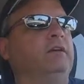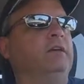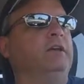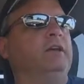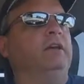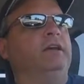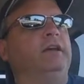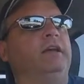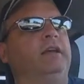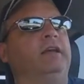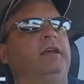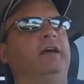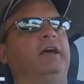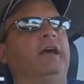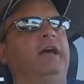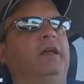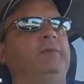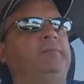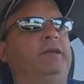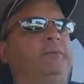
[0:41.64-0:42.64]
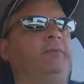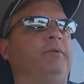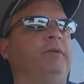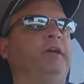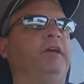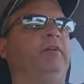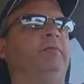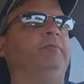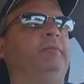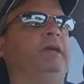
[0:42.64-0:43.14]
and I had people
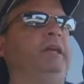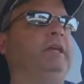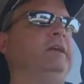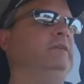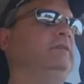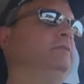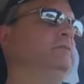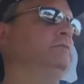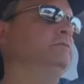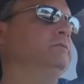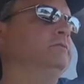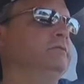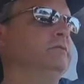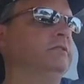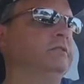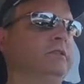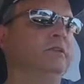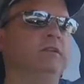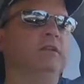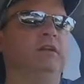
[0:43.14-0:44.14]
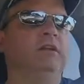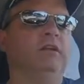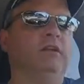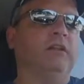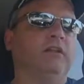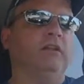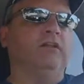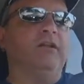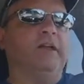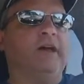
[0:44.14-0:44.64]
help me
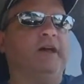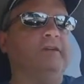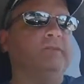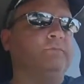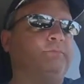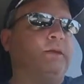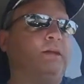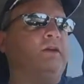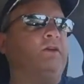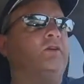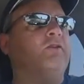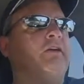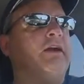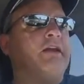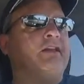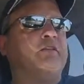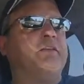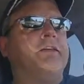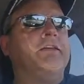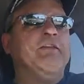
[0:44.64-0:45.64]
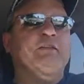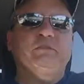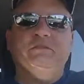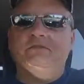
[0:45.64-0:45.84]
learn how to speak correctly.